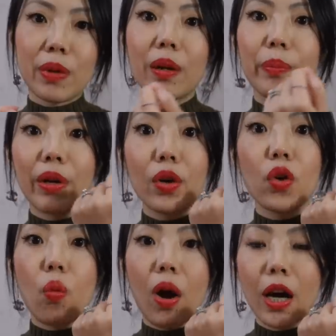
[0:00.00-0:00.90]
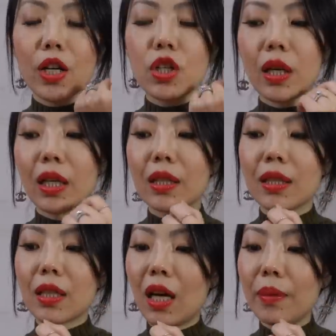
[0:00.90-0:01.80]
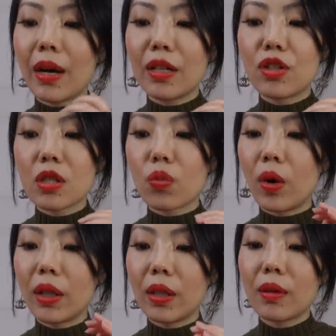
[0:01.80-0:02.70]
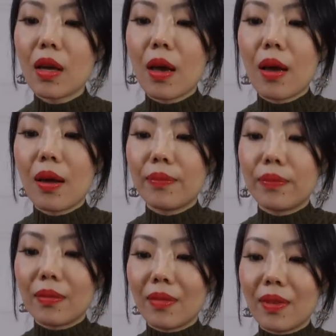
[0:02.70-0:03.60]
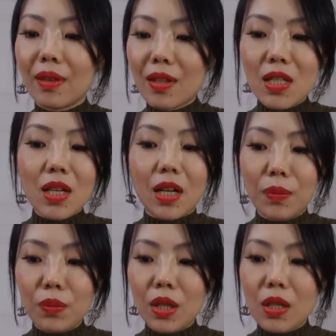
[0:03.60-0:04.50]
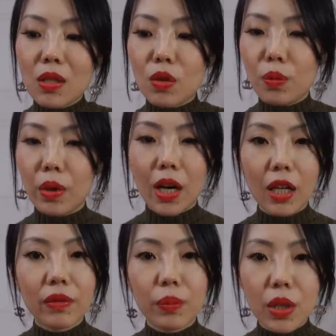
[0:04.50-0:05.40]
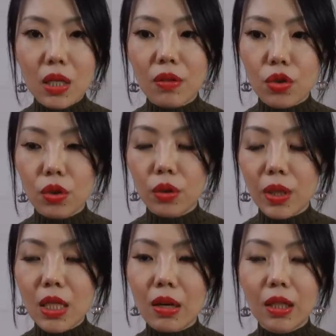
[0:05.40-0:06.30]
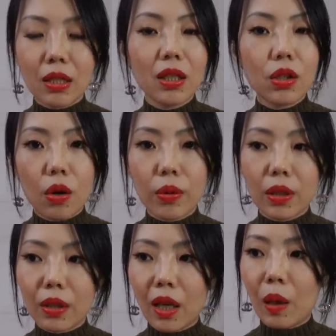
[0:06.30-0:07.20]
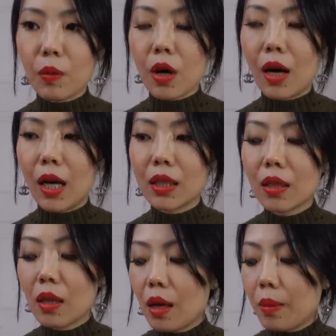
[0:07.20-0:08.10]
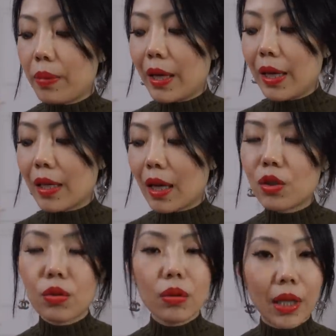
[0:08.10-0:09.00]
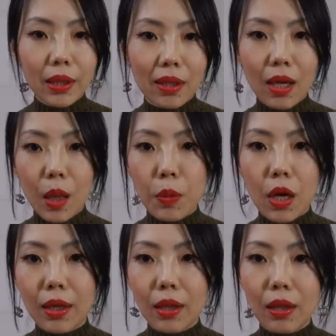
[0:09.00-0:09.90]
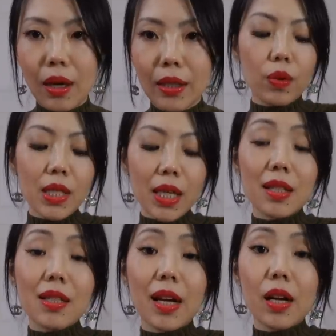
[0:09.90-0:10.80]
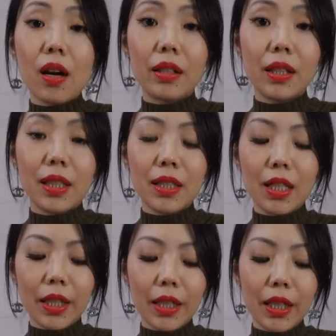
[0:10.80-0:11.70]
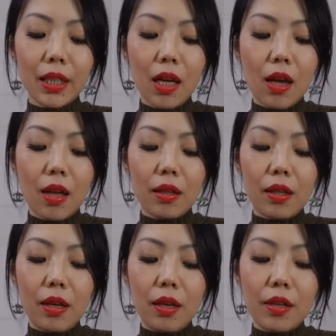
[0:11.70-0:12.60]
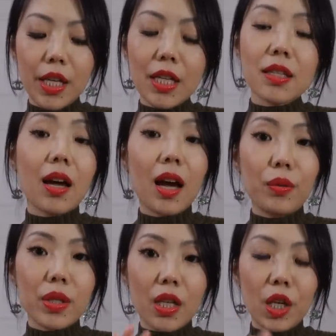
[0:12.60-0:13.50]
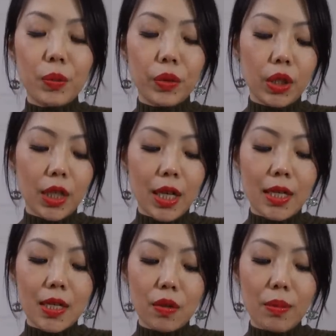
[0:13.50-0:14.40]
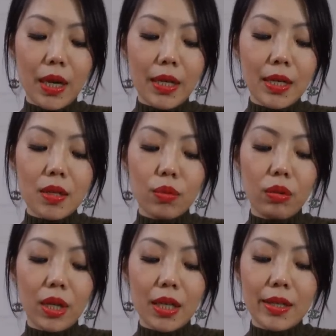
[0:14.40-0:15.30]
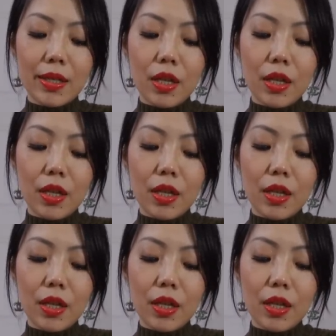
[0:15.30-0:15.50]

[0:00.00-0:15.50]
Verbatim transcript: but a bigger watch. And at the time, I just wanted this timepiece to be kind of a piece of jewelry. So I didn't go with the Cape Cod, but I do like the Cape Cod a lot. Once I decided on the Nantucket, the things that I was able to customize was